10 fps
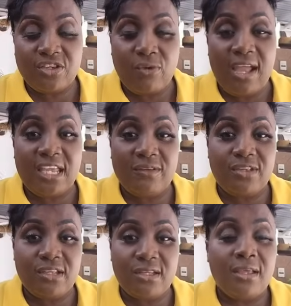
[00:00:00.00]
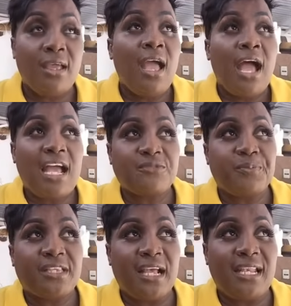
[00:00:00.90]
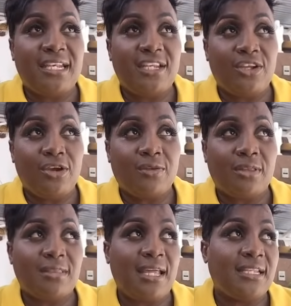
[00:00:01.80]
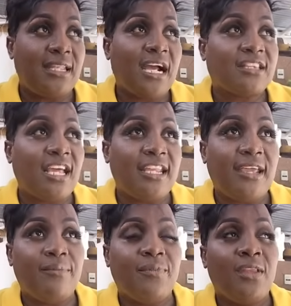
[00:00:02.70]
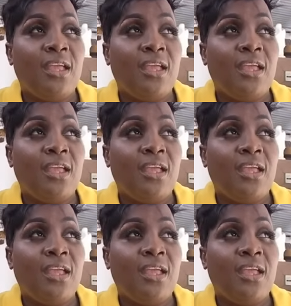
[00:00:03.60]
You want to give the hospital and the nurses and the doctor them